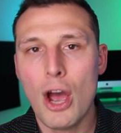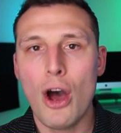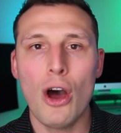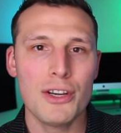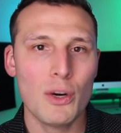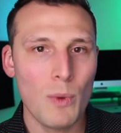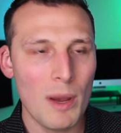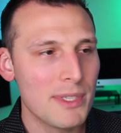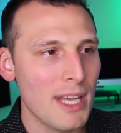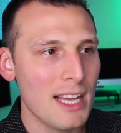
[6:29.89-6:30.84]
on your
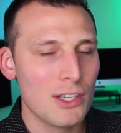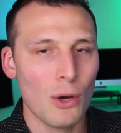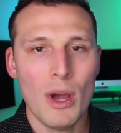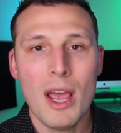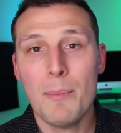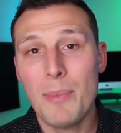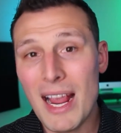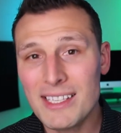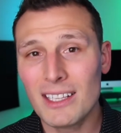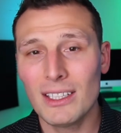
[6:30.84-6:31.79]
website. So
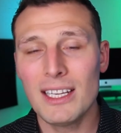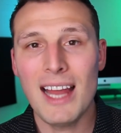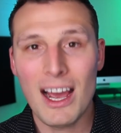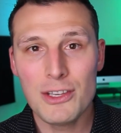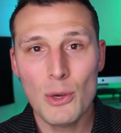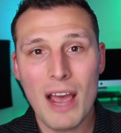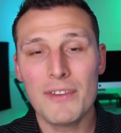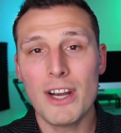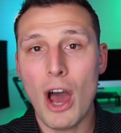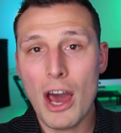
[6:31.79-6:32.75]
basically now you have
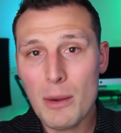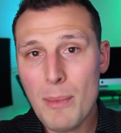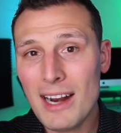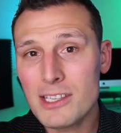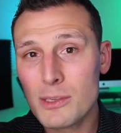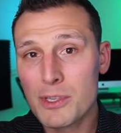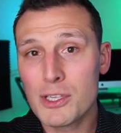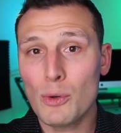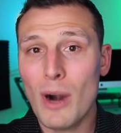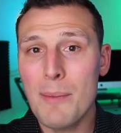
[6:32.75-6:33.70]
an automatic
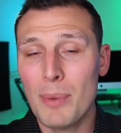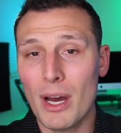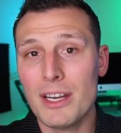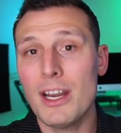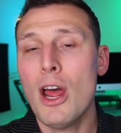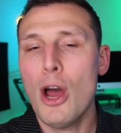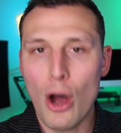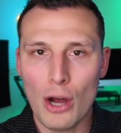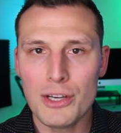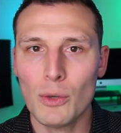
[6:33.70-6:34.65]
subscribe button
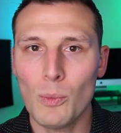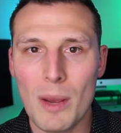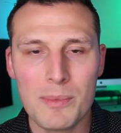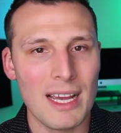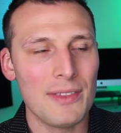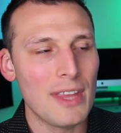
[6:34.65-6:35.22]
on your website.